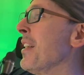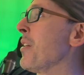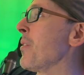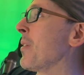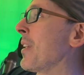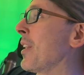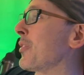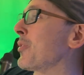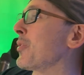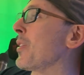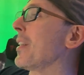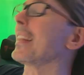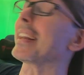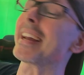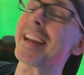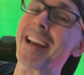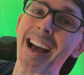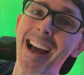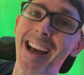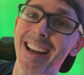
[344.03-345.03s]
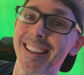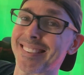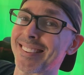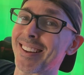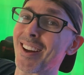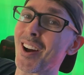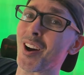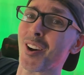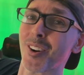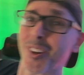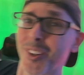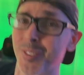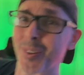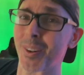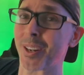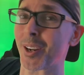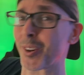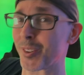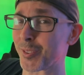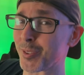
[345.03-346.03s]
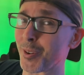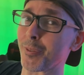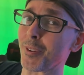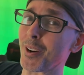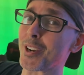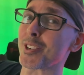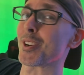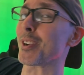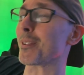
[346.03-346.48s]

when I was running it at one hundred twenty hertz refresh